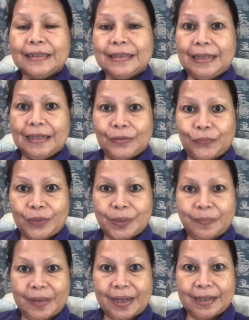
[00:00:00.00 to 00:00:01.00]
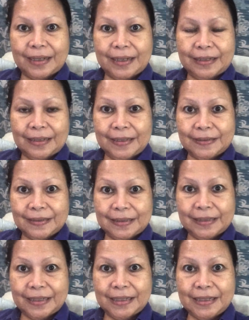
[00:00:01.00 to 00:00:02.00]
that we make in
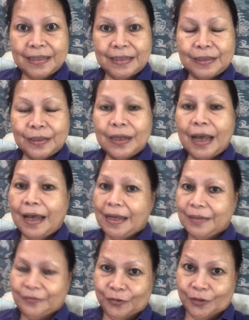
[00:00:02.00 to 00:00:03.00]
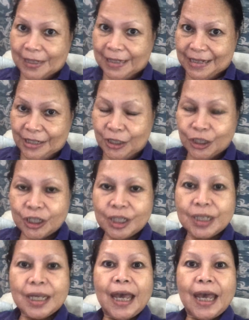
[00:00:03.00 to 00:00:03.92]
Italy for lunch,